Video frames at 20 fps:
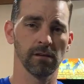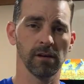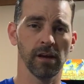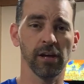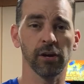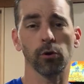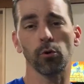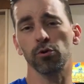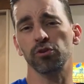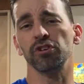
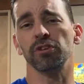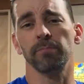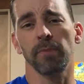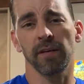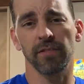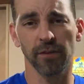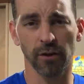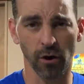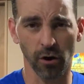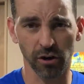And of course, you can
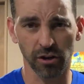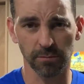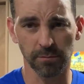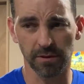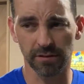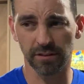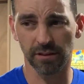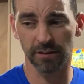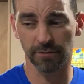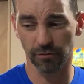make the
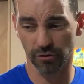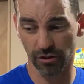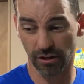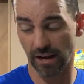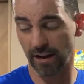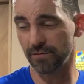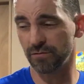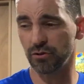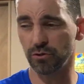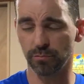argument that if you're going to
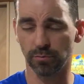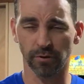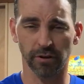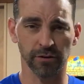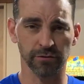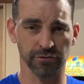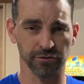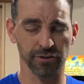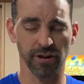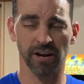have 2
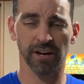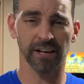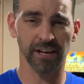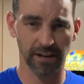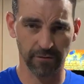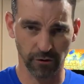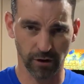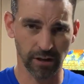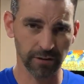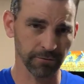players, you're not going to
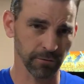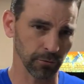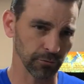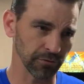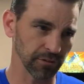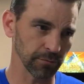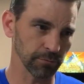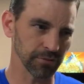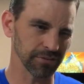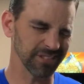have your
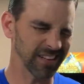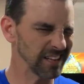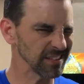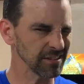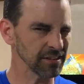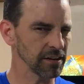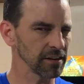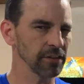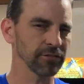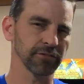headphones in, but that's
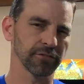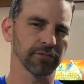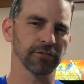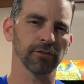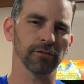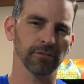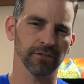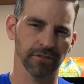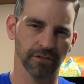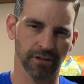not
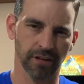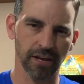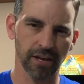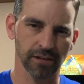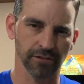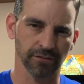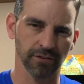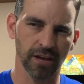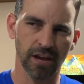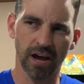necessarily the
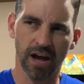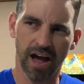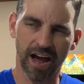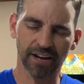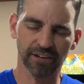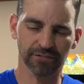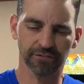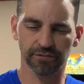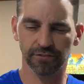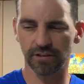case. I
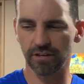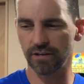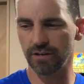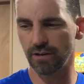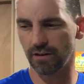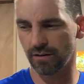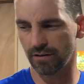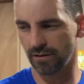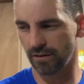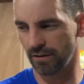could see
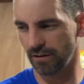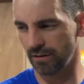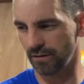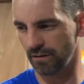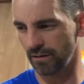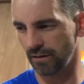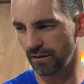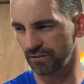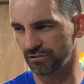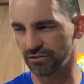
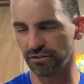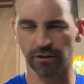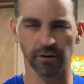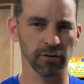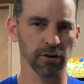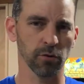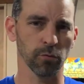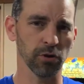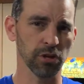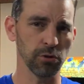a
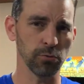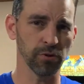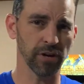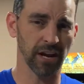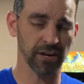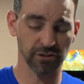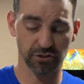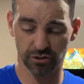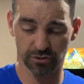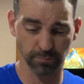scenario where you would
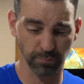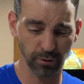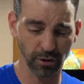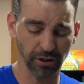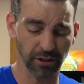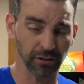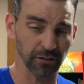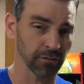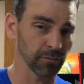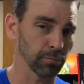actually just
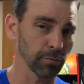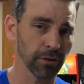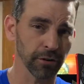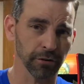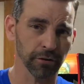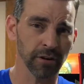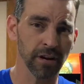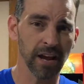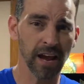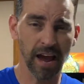plug in a
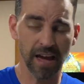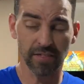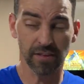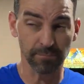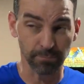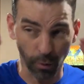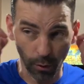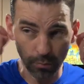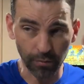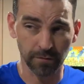splitter, and
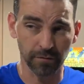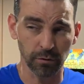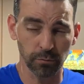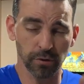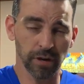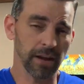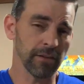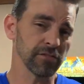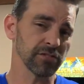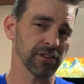then both of you
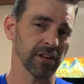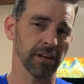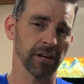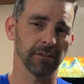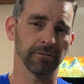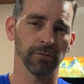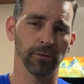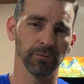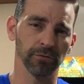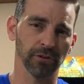would have a set of
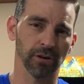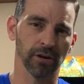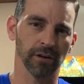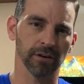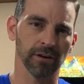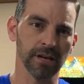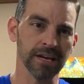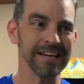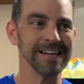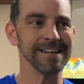headphones on.